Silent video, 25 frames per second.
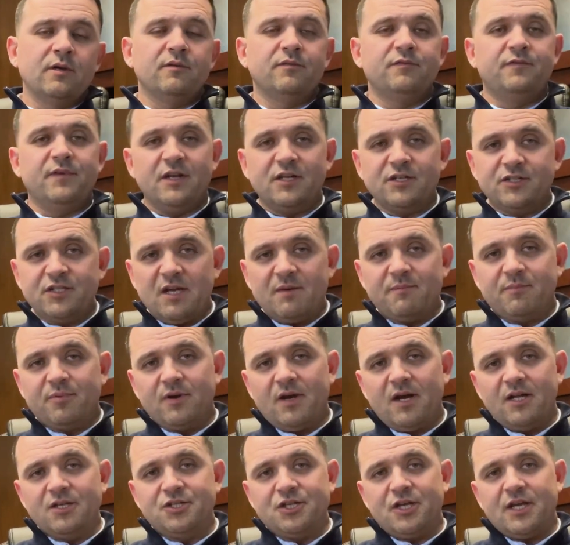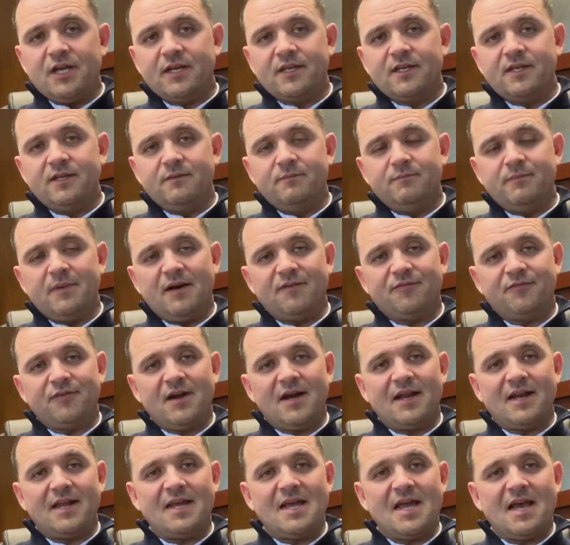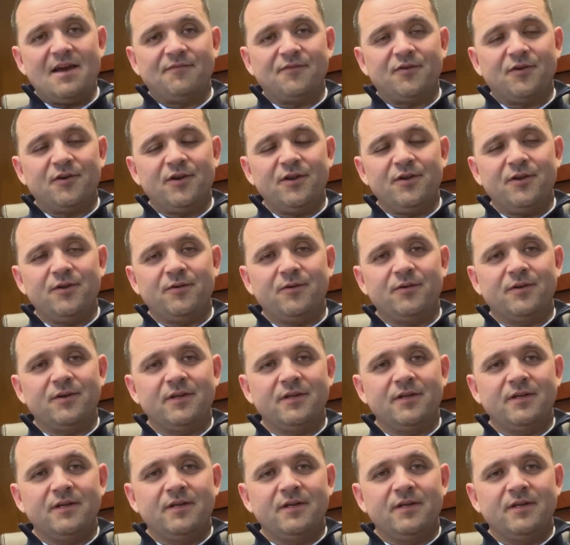finish that project by Friday afternoon.